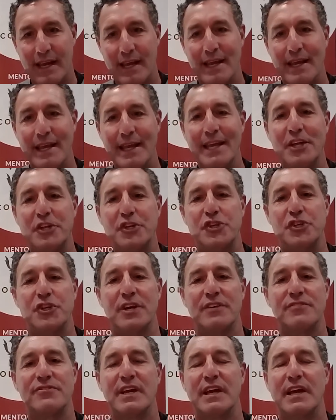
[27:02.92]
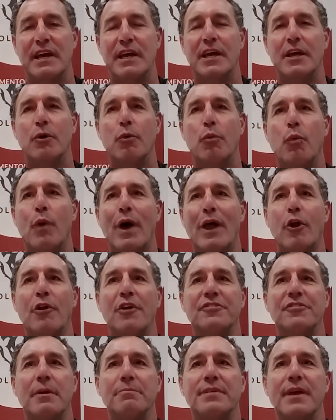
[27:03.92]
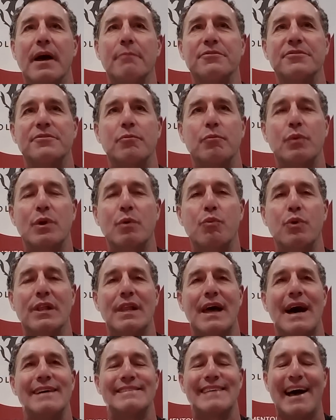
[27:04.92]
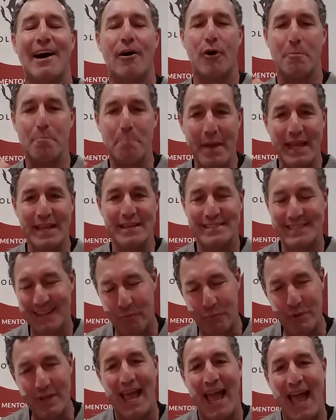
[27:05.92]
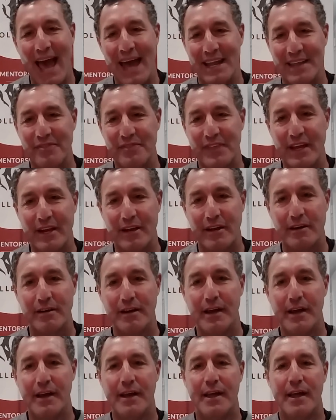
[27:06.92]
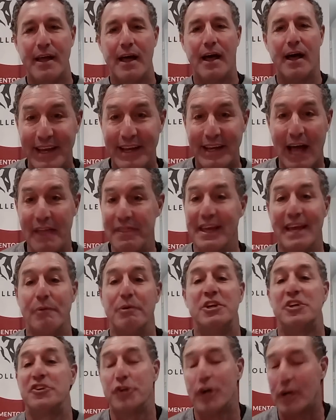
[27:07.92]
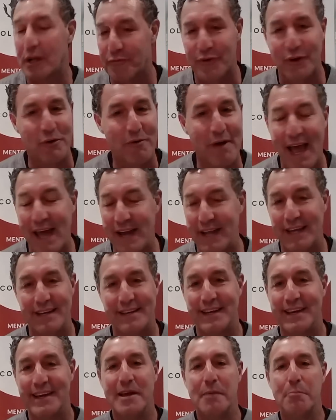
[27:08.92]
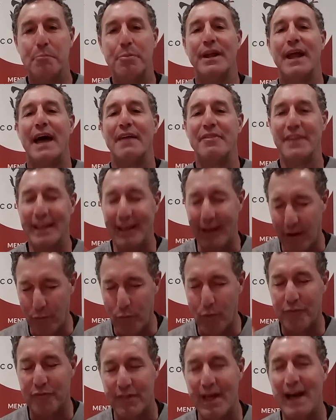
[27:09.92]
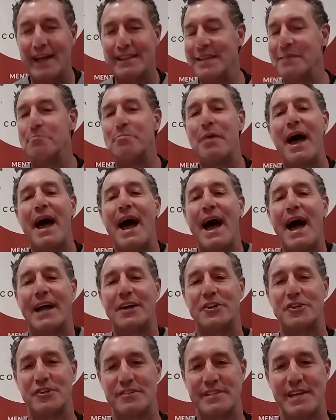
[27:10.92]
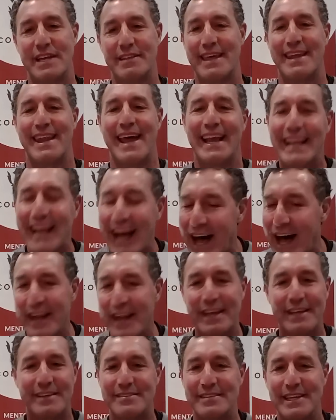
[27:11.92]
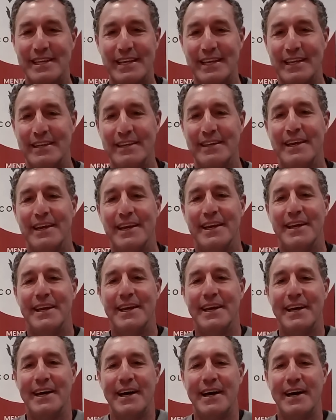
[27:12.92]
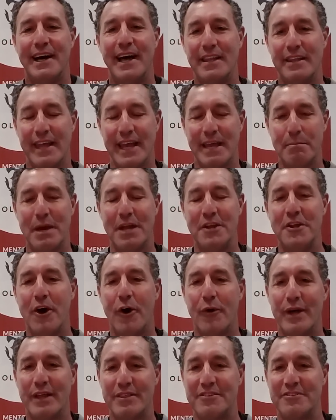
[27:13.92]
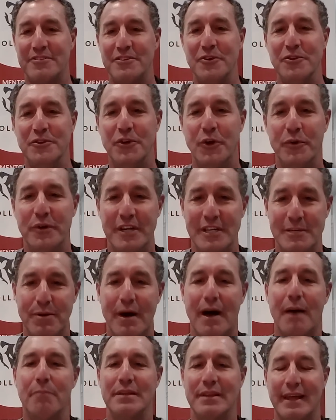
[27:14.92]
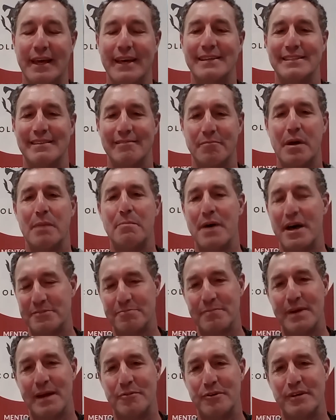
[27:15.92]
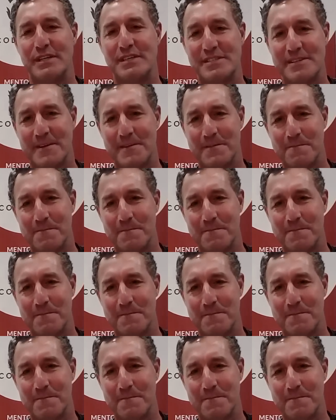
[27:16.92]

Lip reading: It's just, I don't know, sometimes we realize how amazing we had it there. I think we just took it for granted. But I think reflecting back, just like that iconic scene at Lake Mendota at the Student Union is probably like some of my best memories.